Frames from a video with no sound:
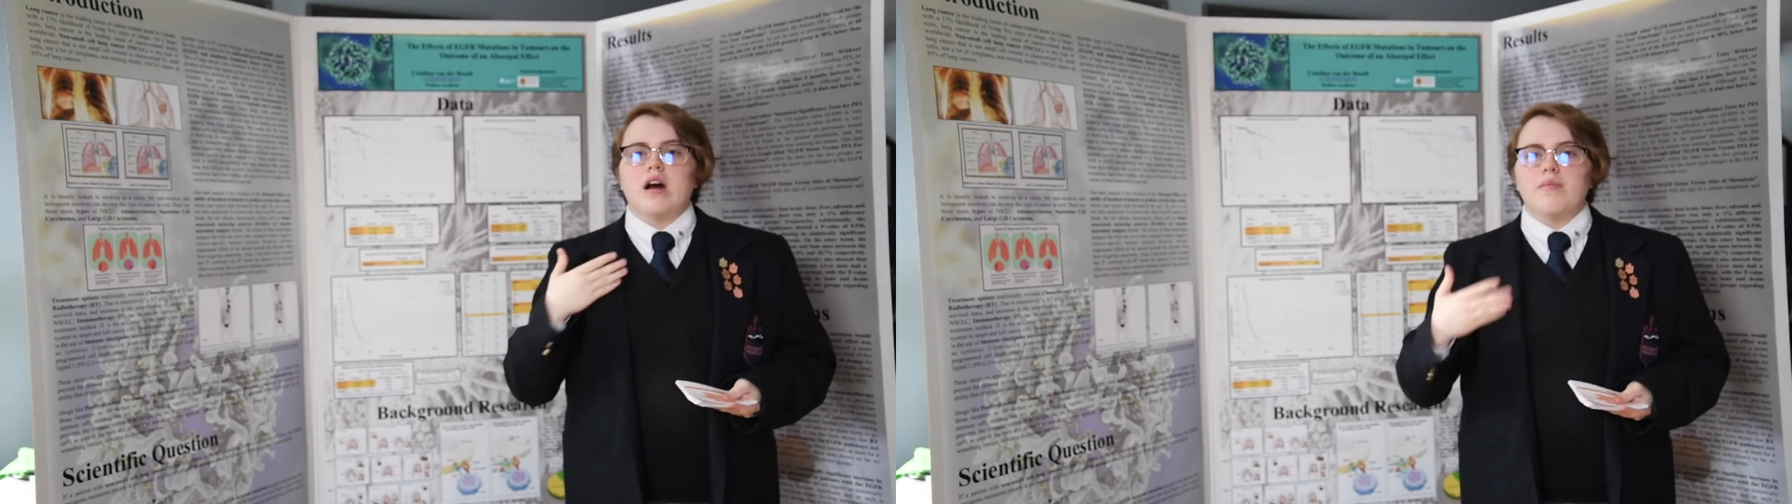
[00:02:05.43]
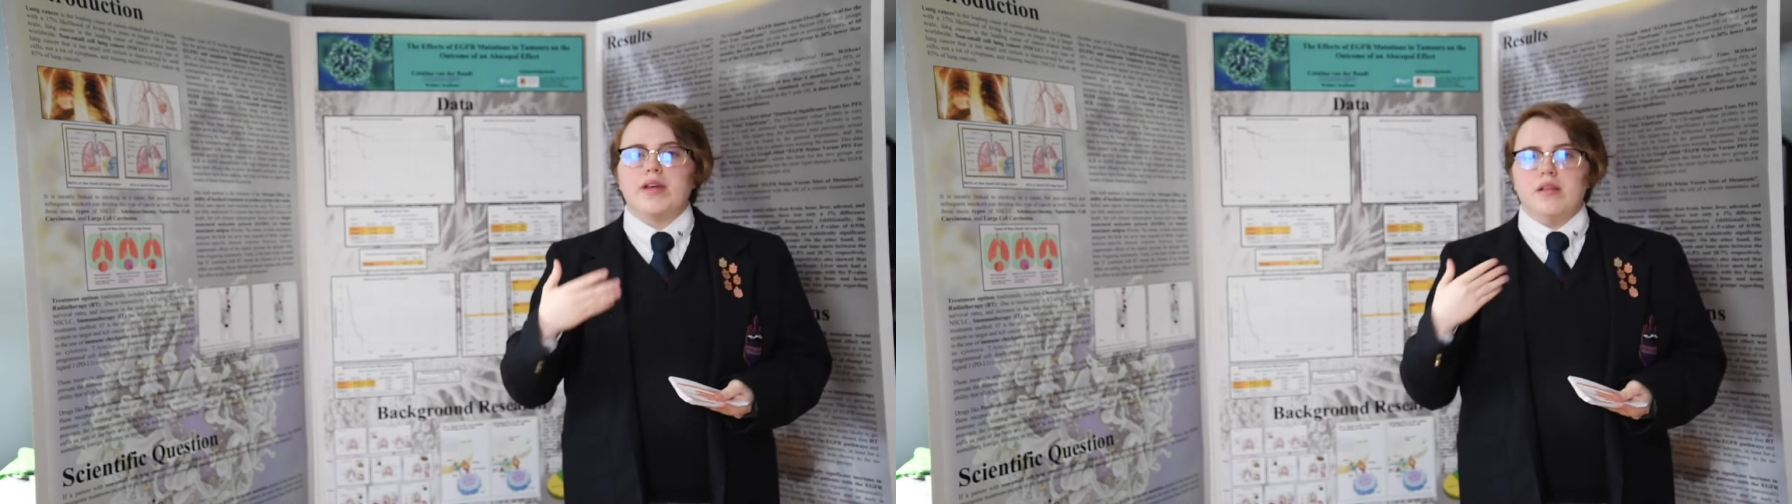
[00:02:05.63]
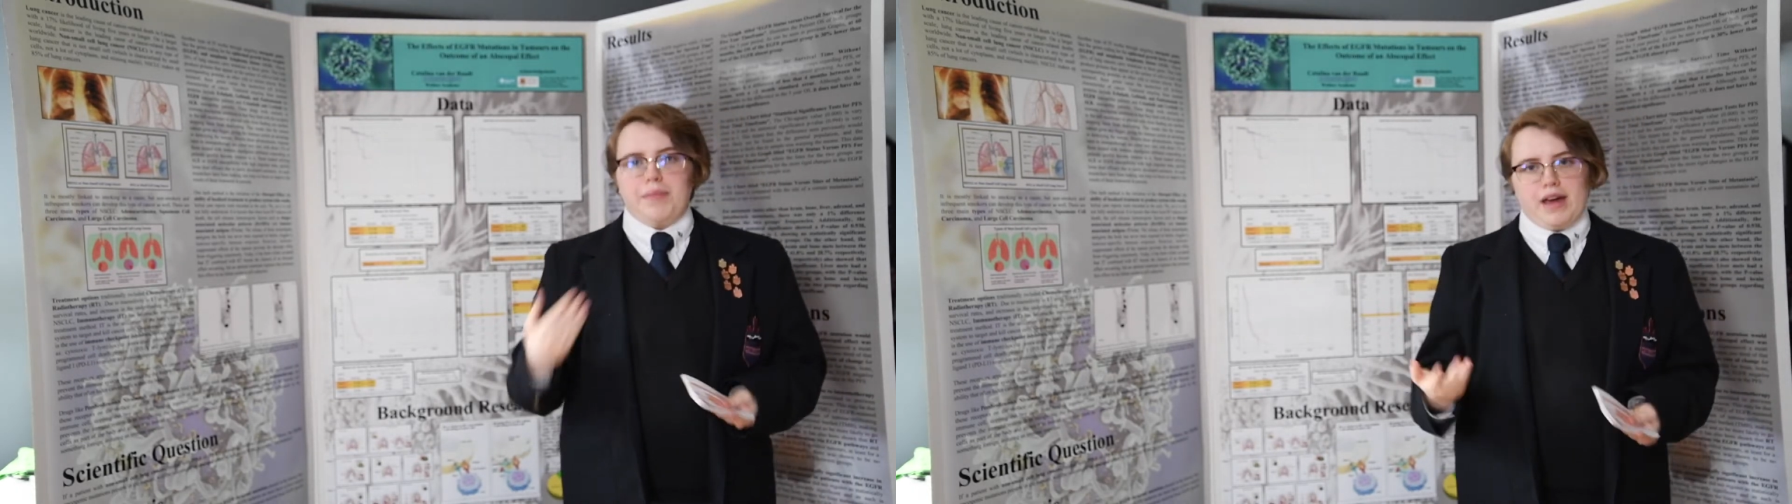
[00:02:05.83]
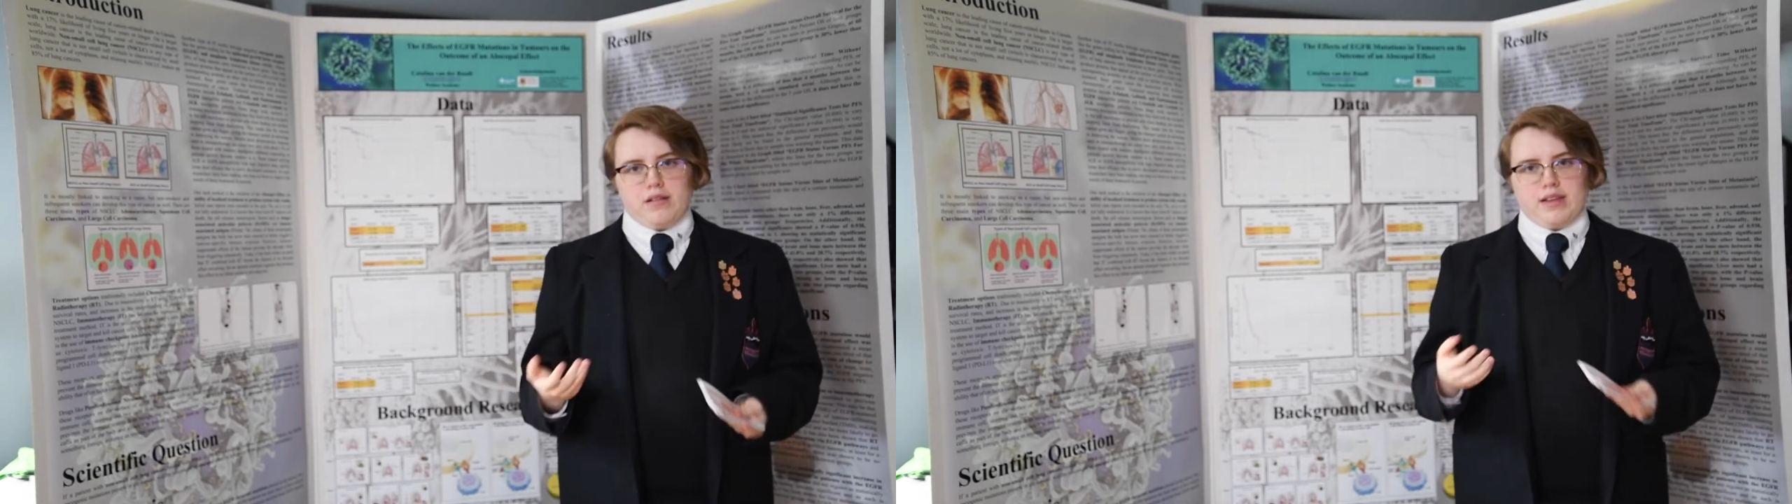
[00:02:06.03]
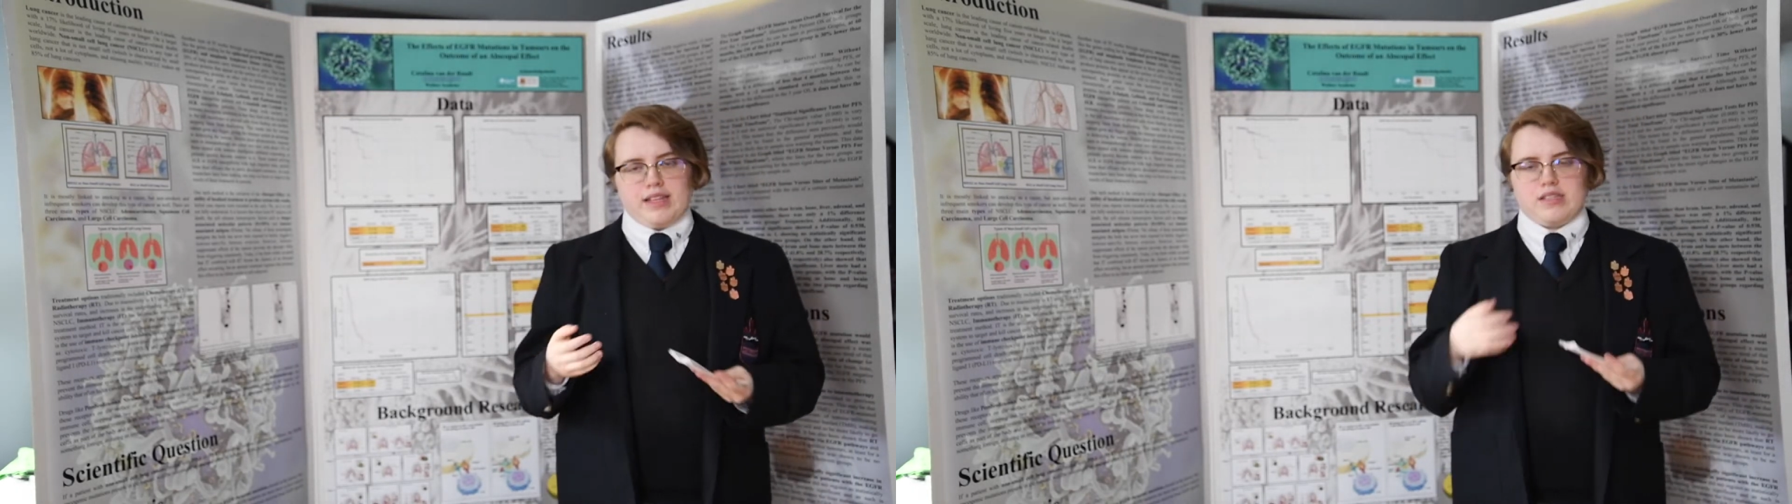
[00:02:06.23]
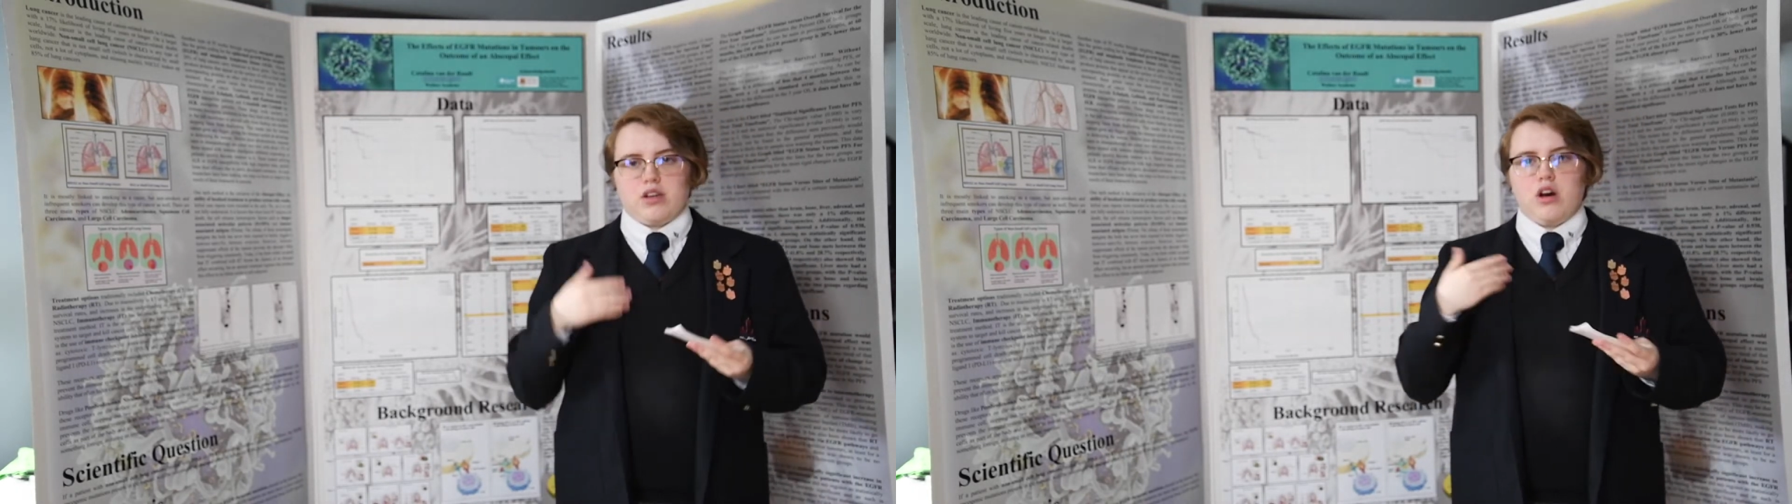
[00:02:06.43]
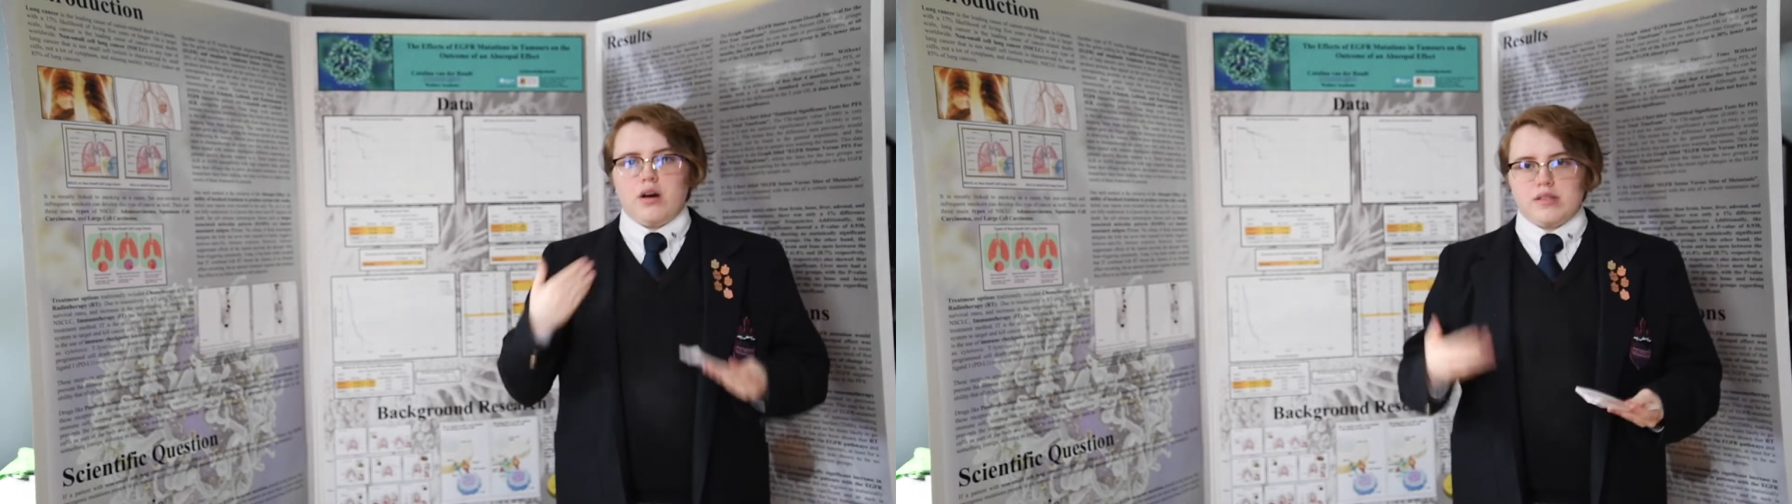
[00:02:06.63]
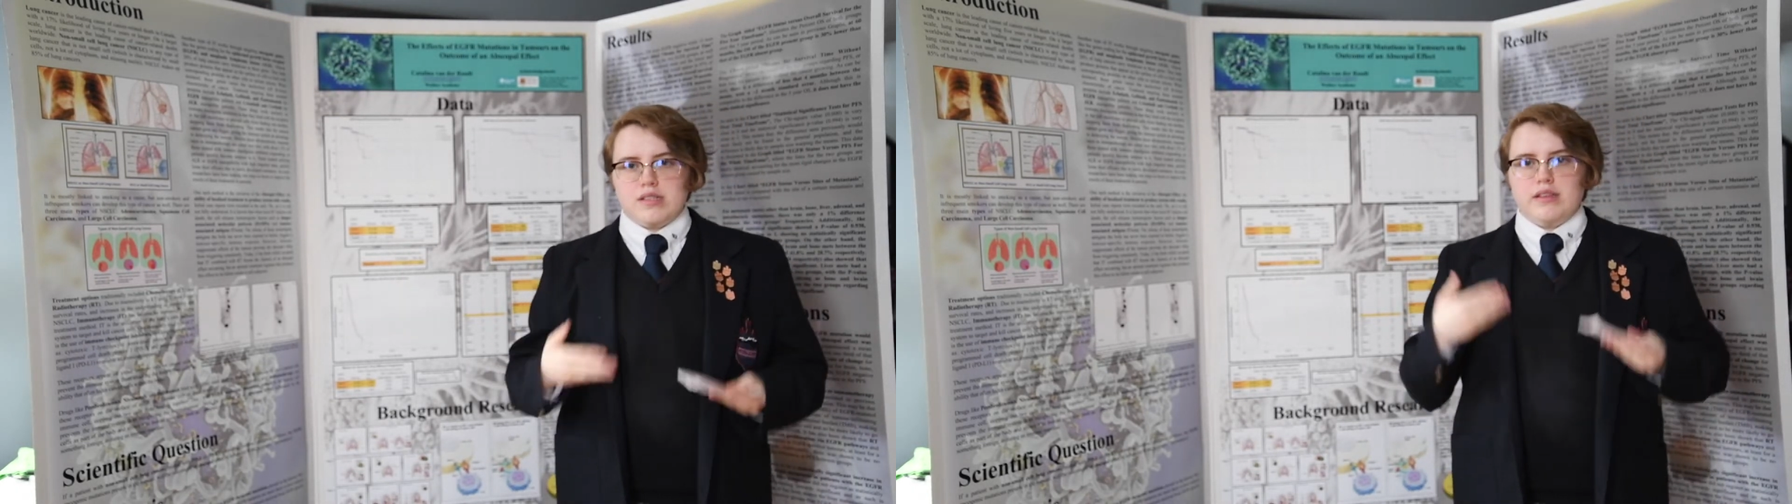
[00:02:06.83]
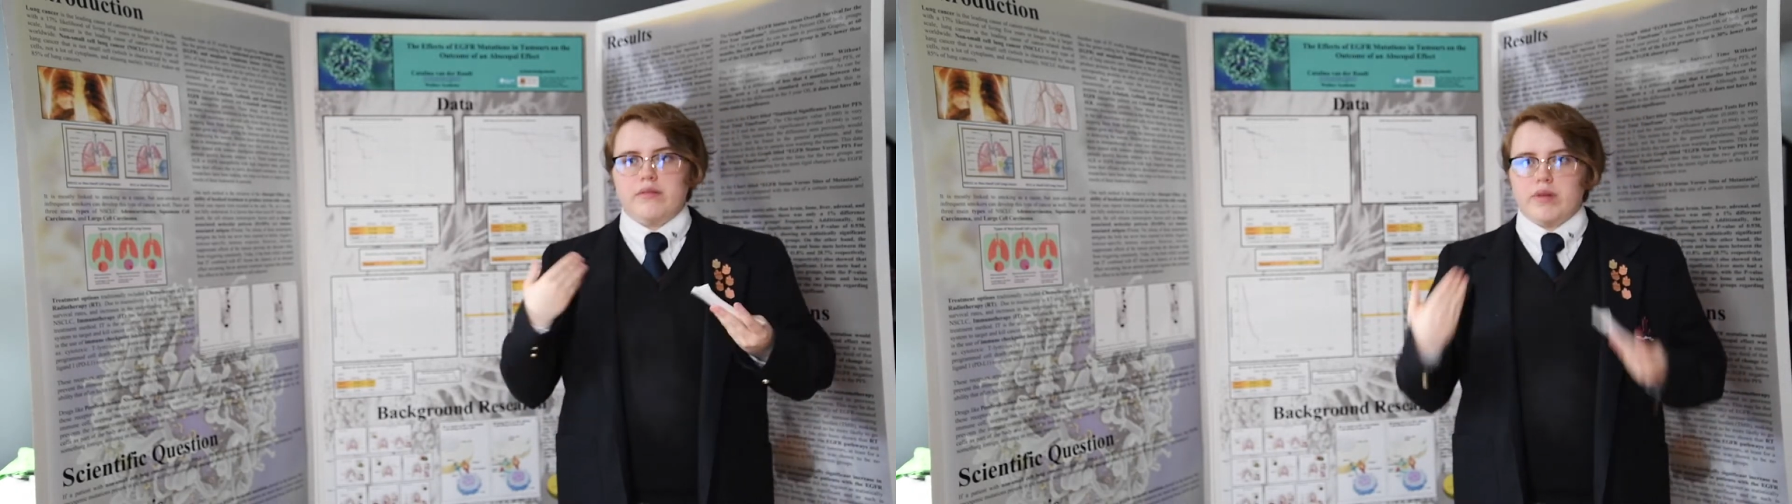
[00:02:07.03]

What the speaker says: uphill battle against a constantly